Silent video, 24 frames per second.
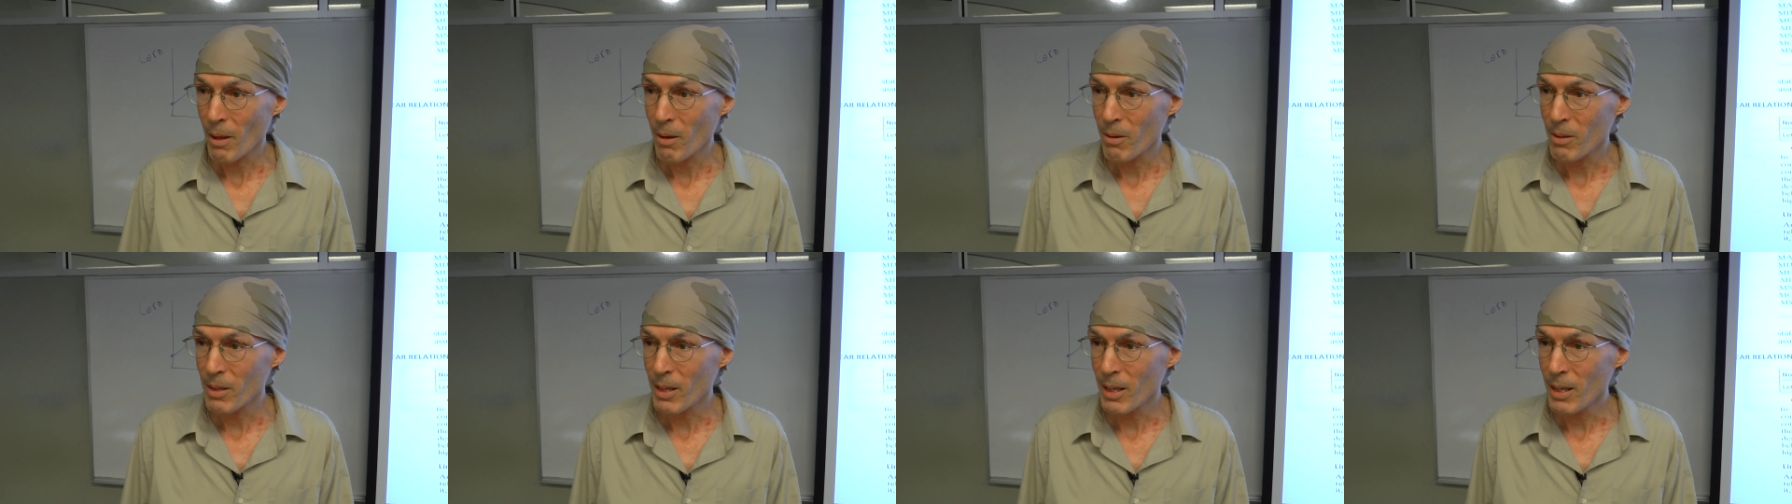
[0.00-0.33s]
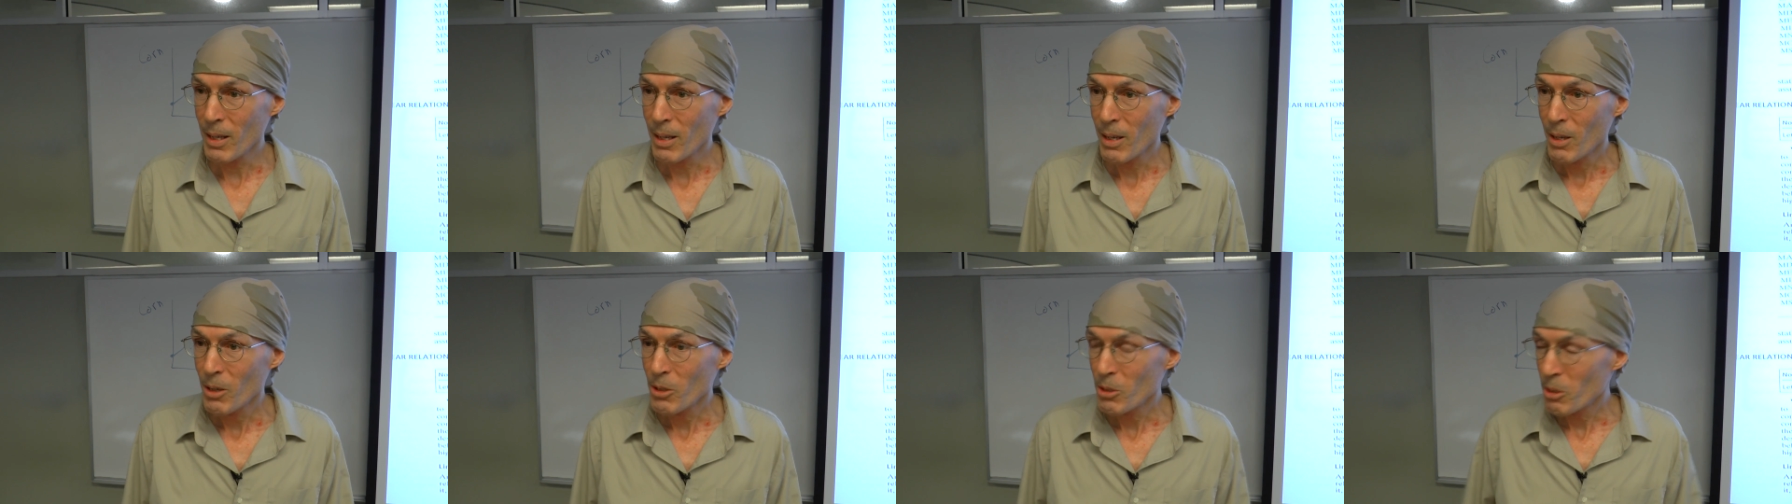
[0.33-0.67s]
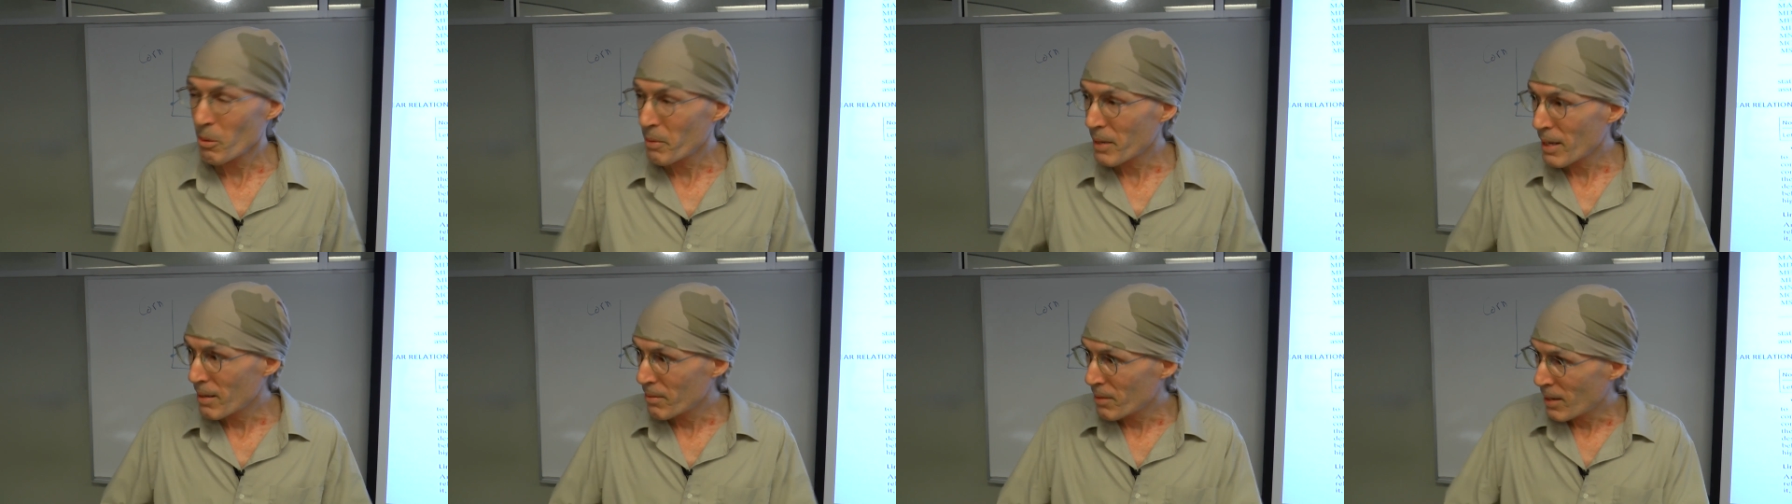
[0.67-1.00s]
Okay?
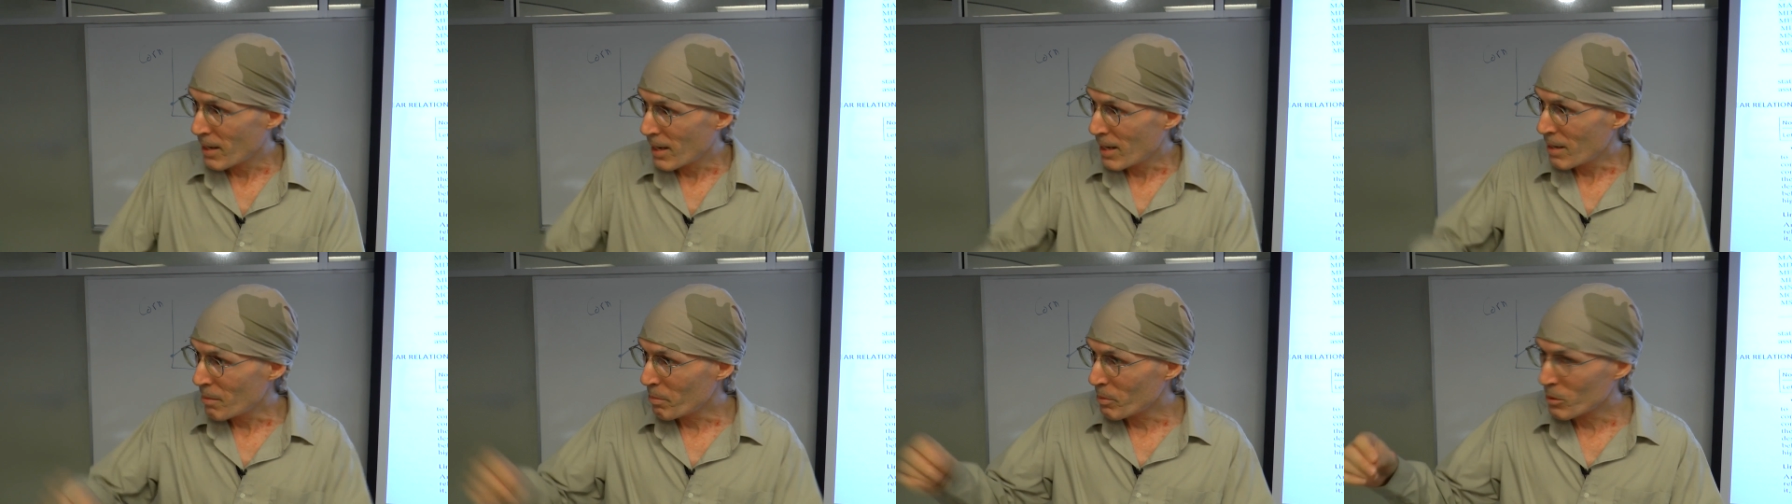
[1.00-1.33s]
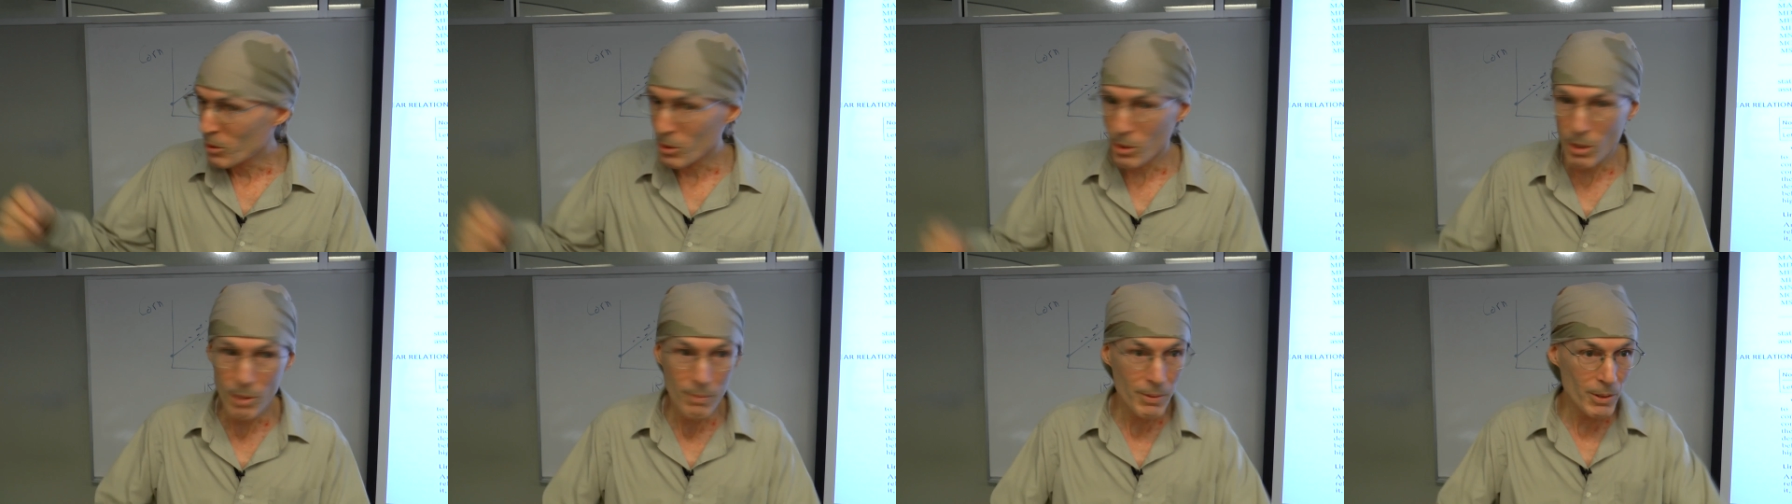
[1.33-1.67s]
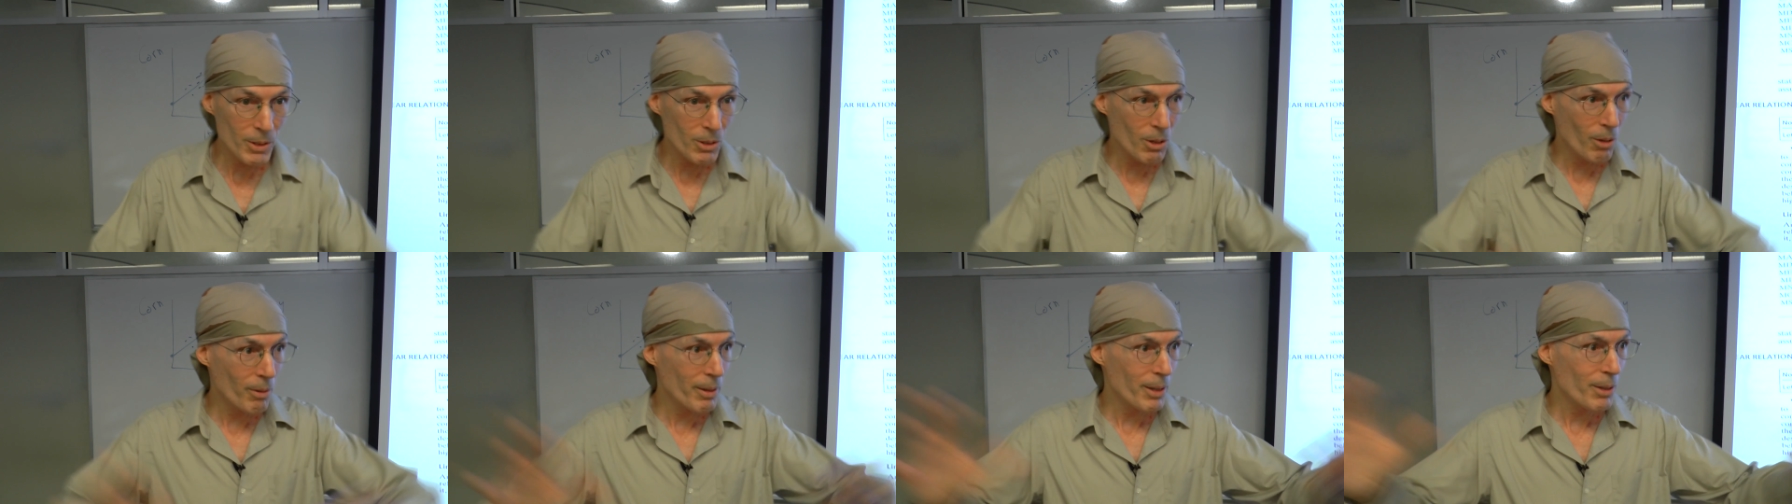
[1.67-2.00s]
So we have a
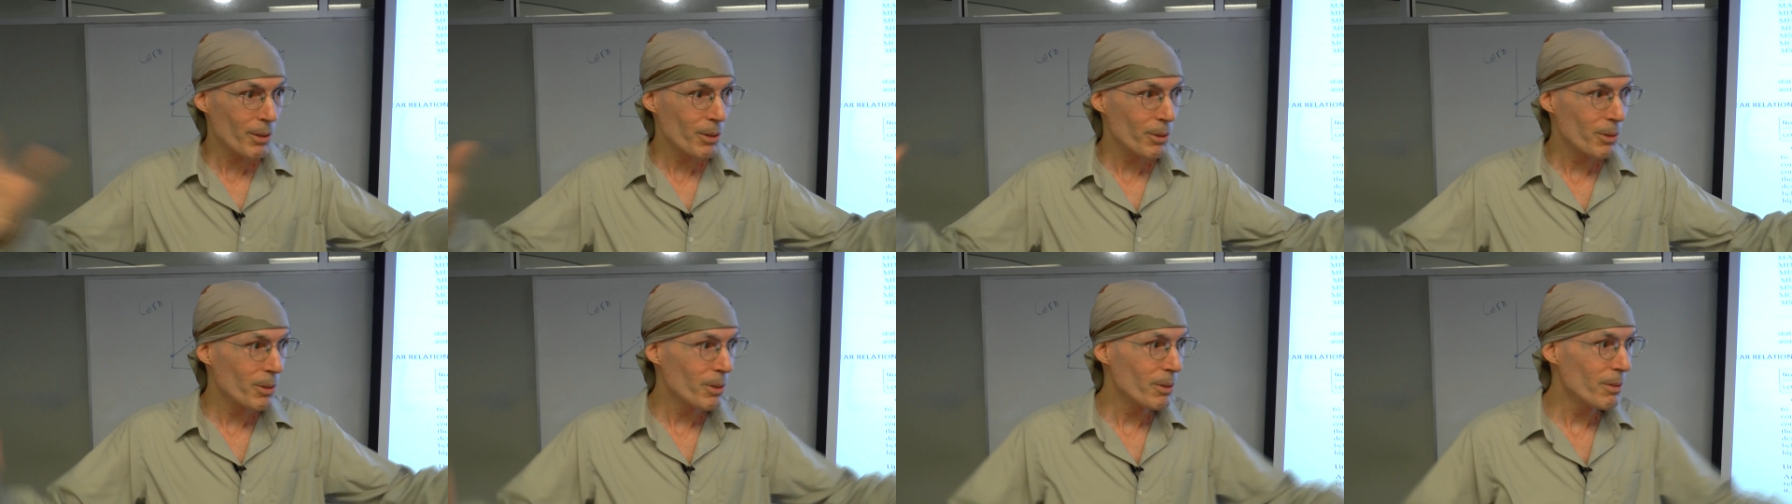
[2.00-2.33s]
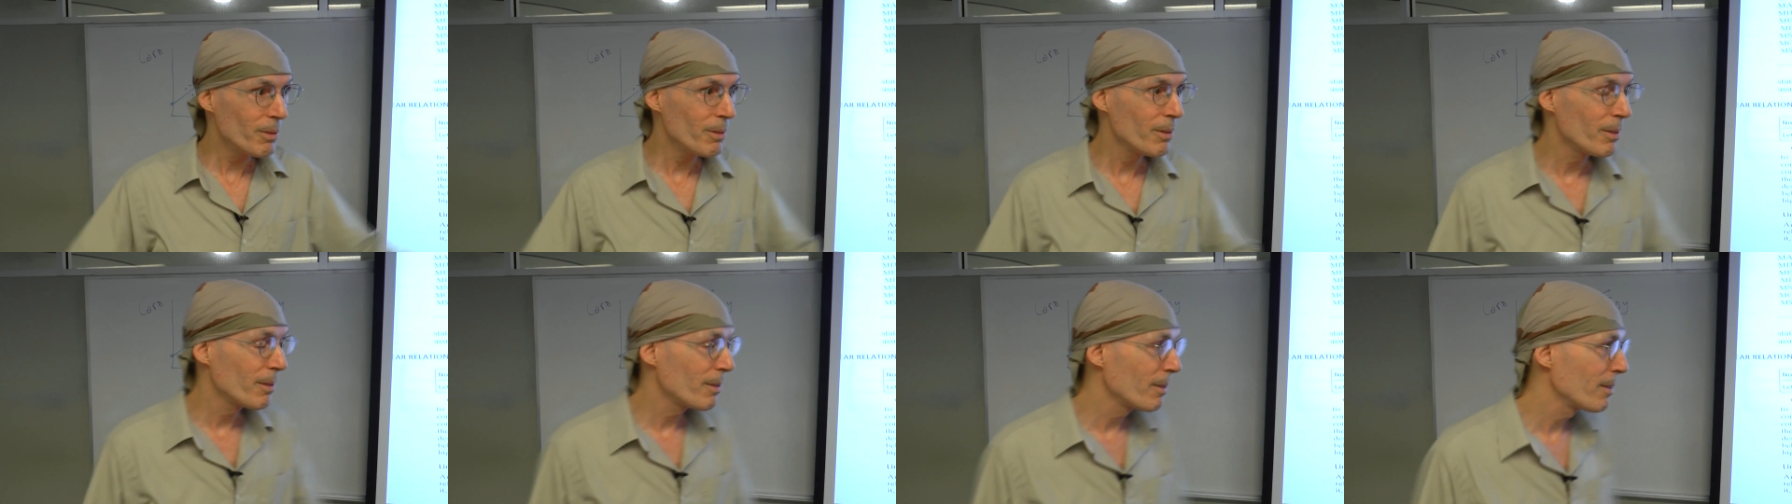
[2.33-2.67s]
hypersurface going through